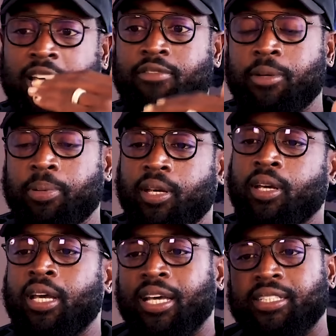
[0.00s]

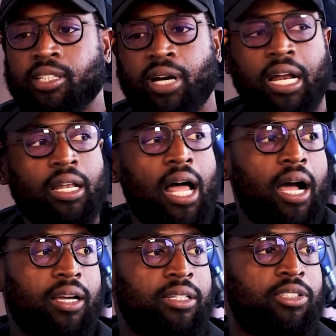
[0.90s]
MVP, he still had a
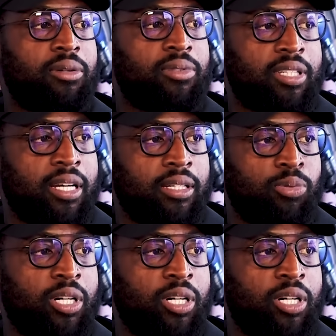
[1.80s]
lock in certain mm-hmm. things.